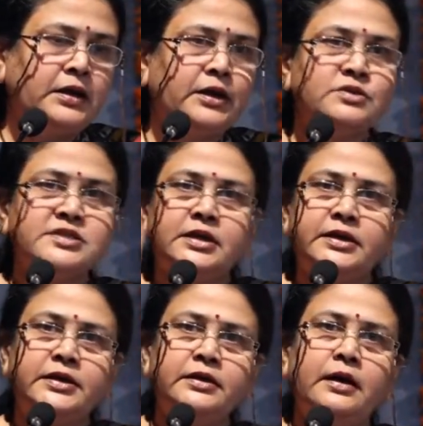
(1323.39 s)
Now
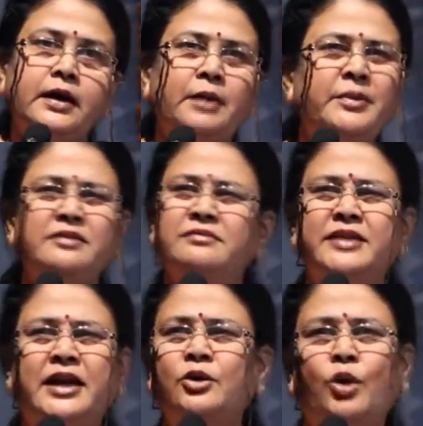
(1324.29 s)
certain,
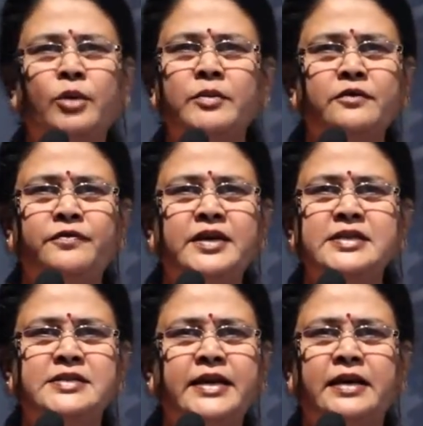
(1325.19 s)
there are normal
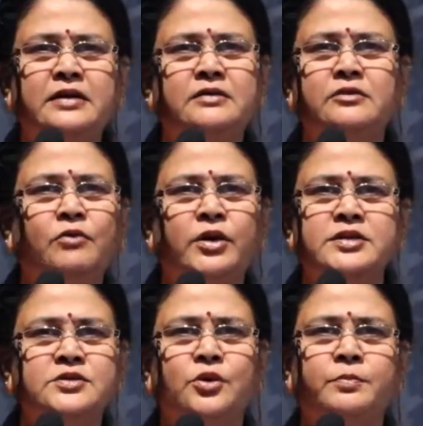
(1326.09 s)
fields like what
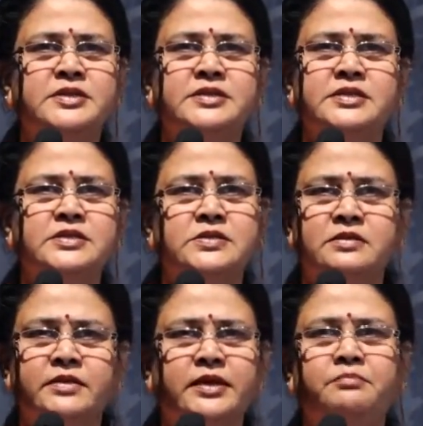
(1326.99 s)
is your
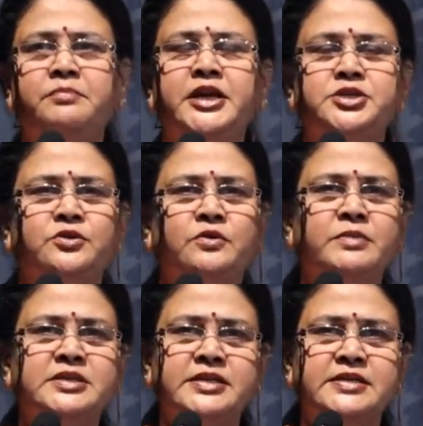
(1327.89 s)
business, the nature of
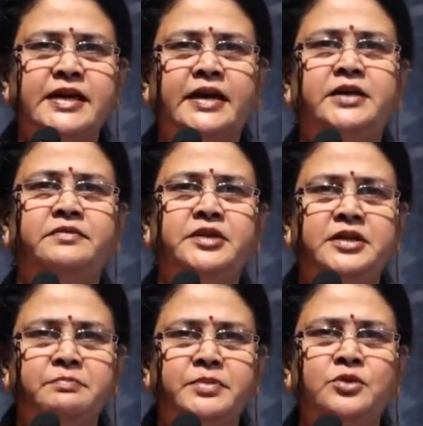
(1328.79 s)
business
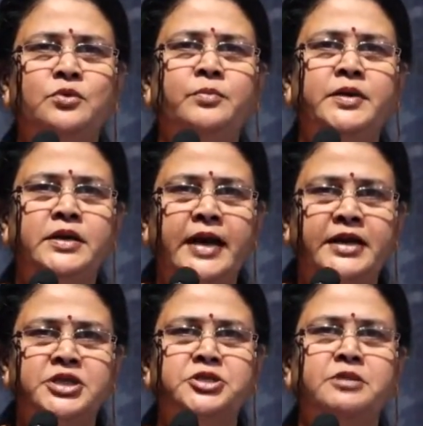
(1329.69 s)
activity, POB,
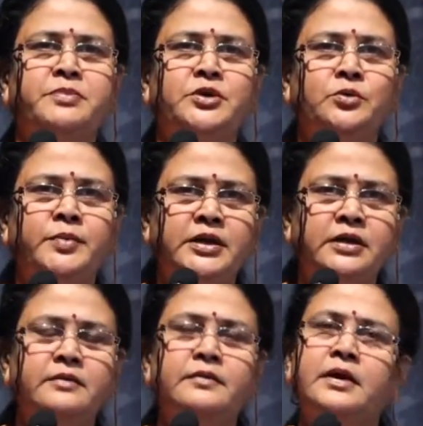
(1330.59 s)
additional POB,
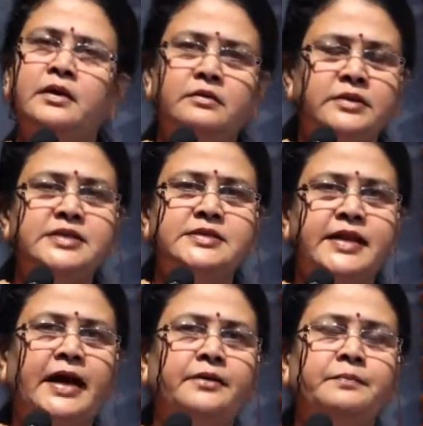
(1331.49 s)
this,
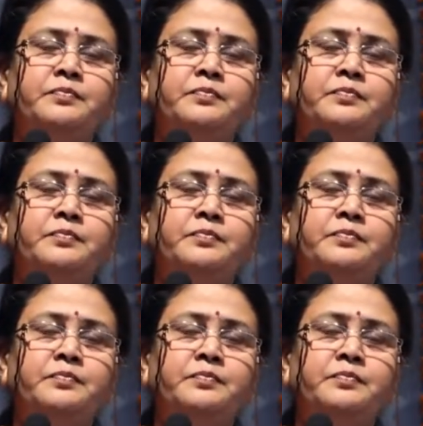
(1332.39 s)
that.